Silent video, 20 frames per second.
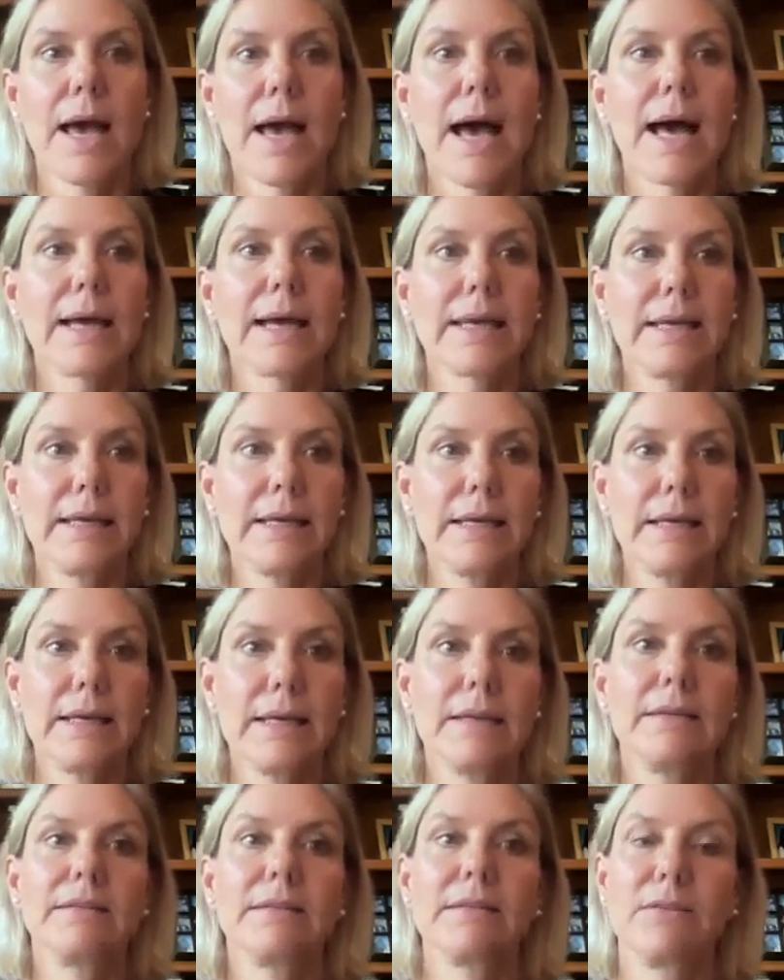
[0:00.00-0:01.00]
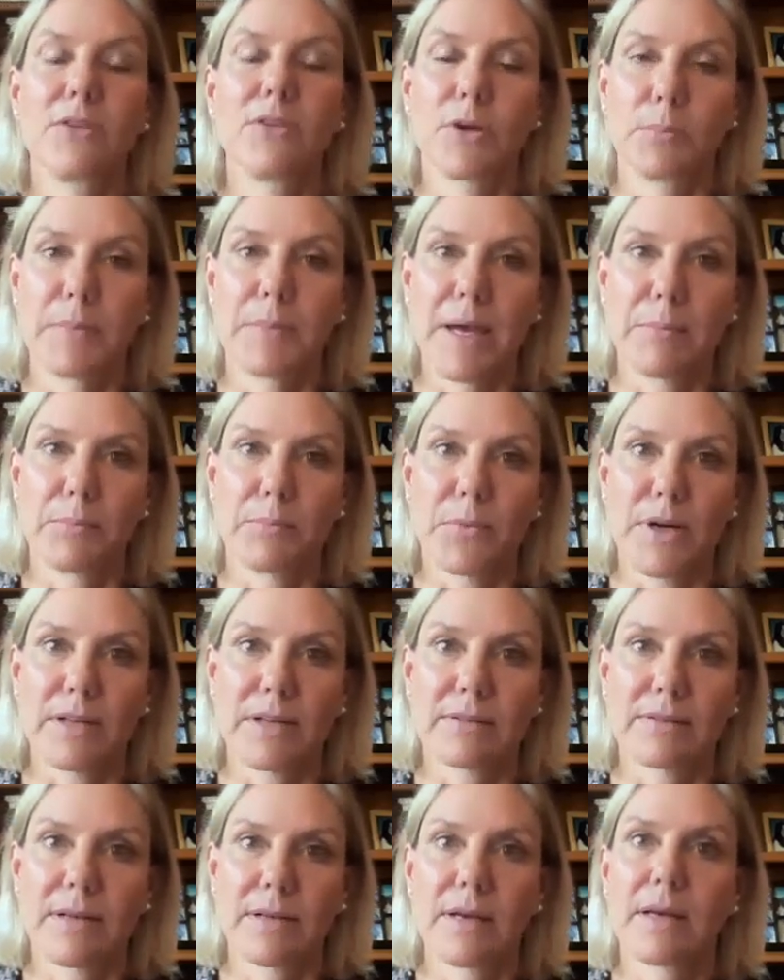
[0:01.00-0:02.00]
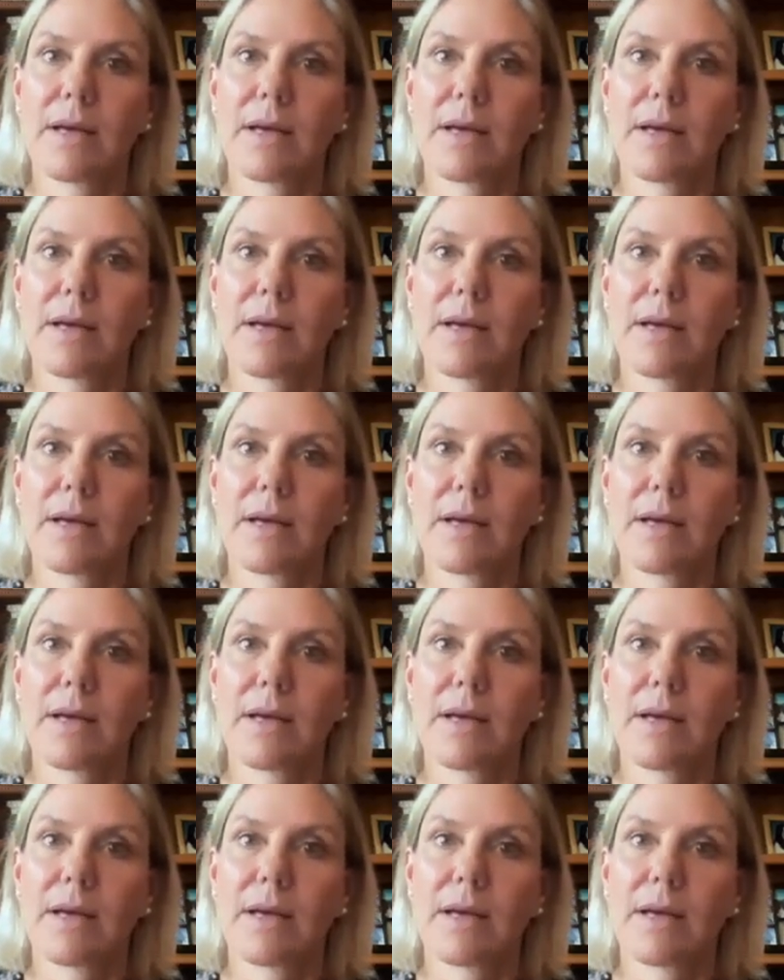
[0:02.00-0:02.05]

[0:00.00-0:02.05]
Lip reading: A key is in their membranes.